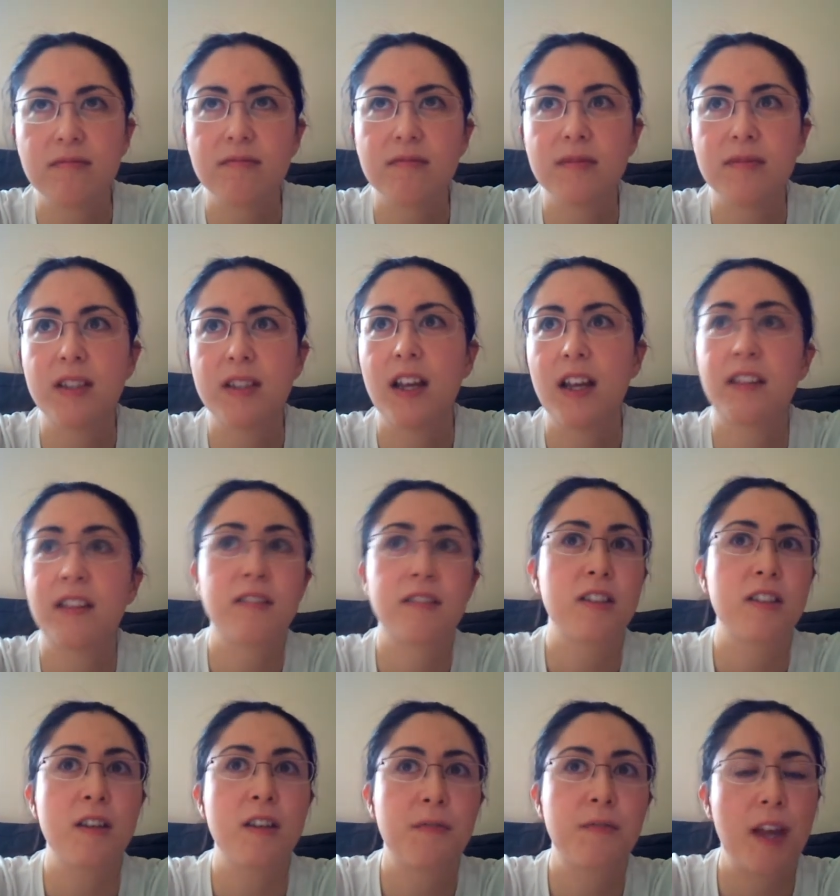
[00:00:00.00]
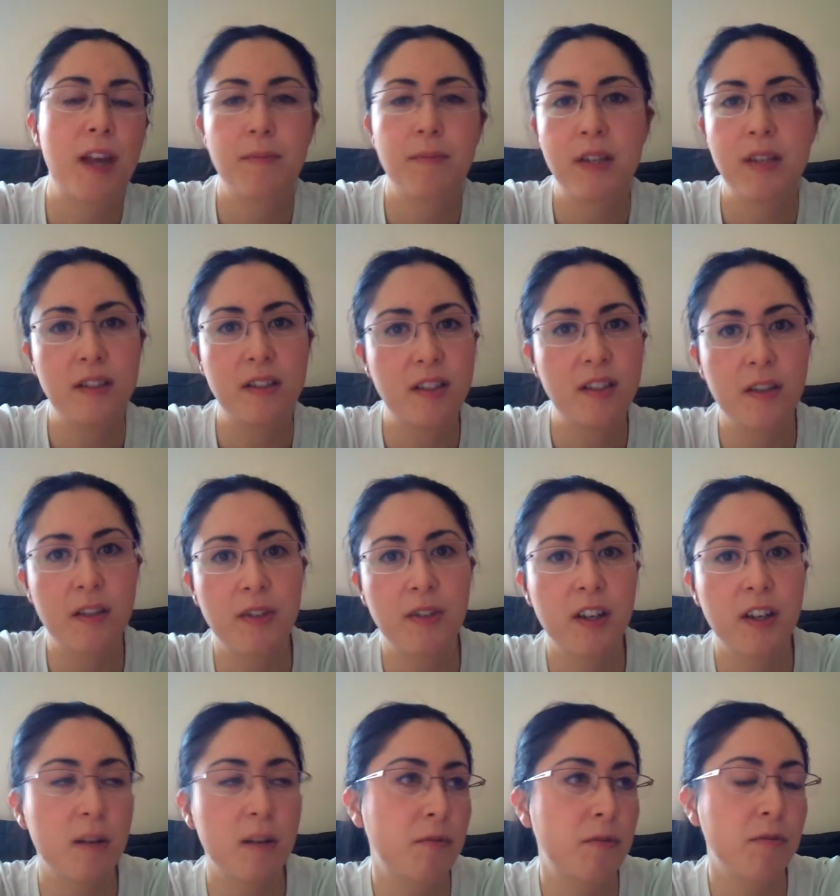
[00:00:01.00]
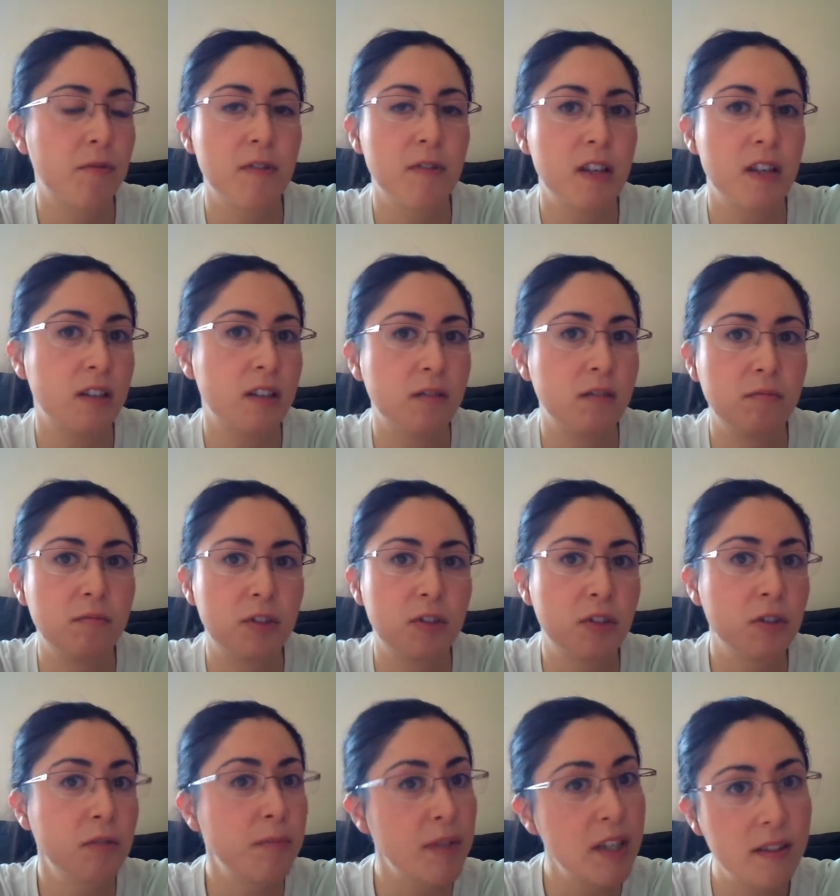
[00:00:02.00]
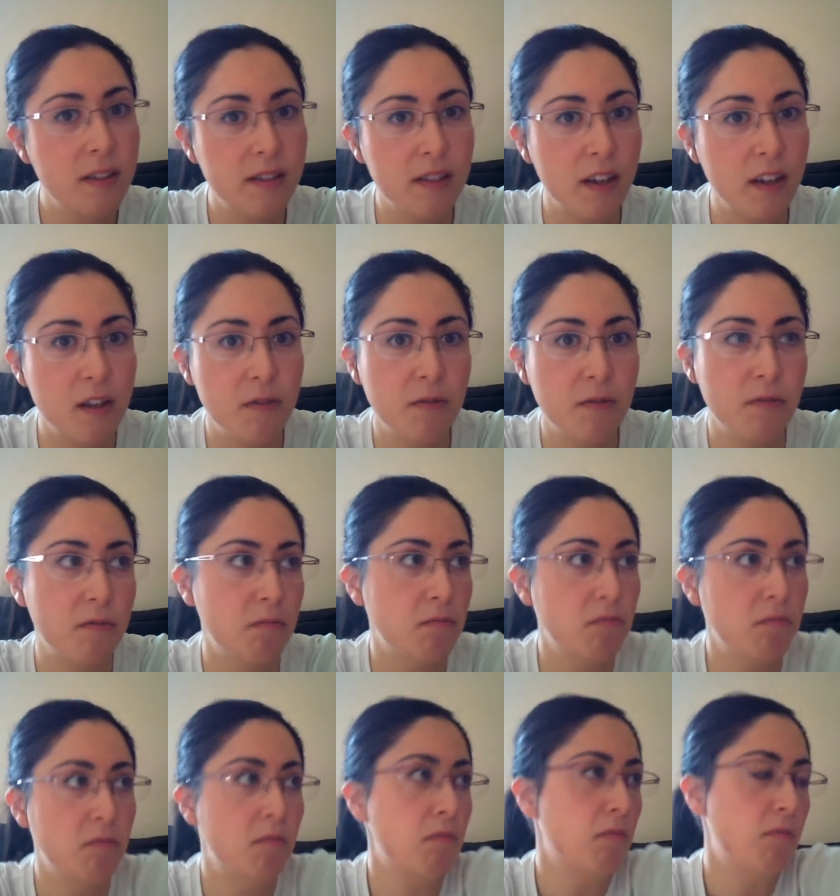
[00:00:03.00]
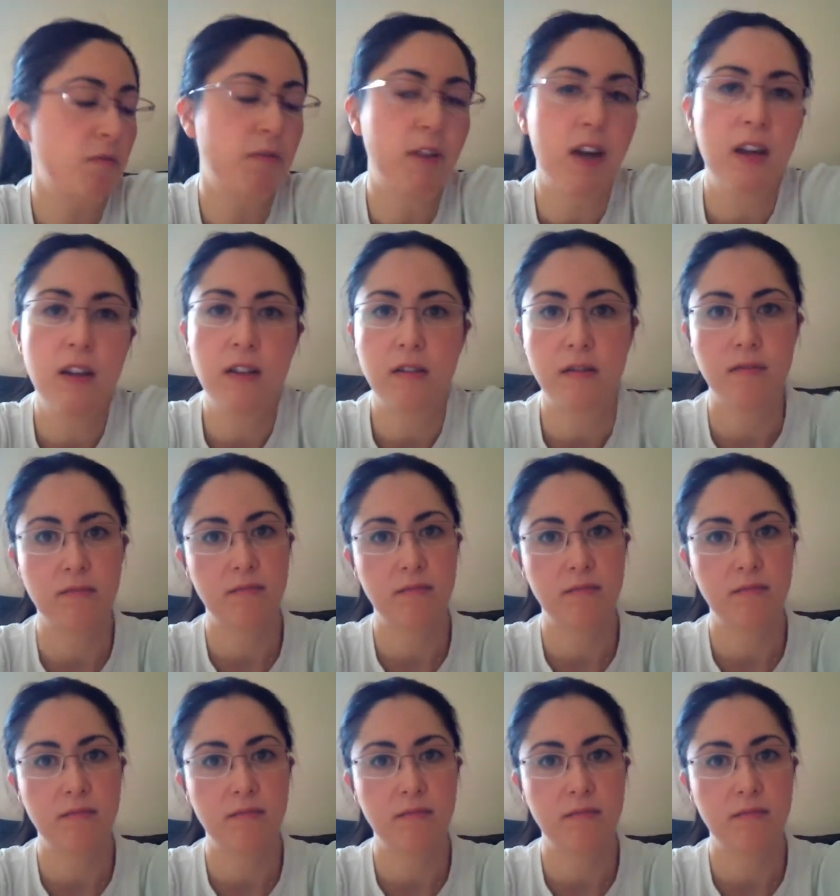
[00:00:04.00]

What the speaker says: And if that means giving up freedom to be safe, fine.